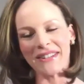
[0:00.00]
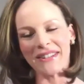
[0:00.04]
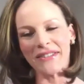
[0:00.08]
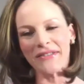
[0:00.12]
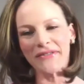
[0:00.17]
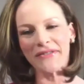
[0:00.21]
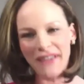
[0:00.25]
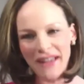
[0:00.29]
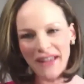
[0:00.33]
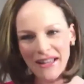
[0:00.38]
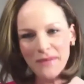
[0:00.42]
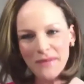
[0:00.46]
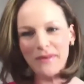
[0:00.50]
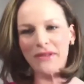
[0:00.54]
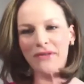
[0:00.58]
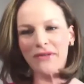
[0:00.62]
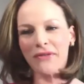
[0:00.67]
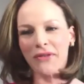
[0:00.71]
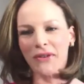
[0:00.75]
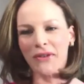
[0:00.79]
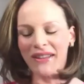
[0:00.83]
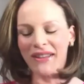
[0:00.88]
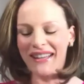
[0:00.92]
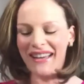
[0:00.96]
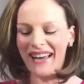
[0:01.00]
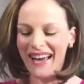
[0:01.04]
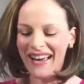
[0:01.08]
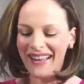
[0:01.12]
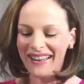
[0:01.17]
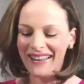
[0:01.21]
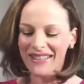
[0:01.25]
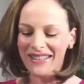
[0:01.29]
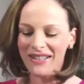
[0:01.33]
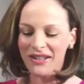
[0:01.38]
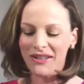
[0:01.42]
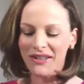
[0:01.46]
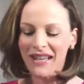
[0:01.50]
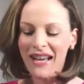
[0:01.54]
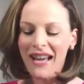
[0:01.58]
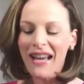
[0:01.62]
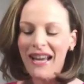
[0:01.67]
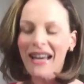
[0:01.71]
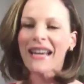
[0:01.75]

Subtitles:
defenseman for the Islanders.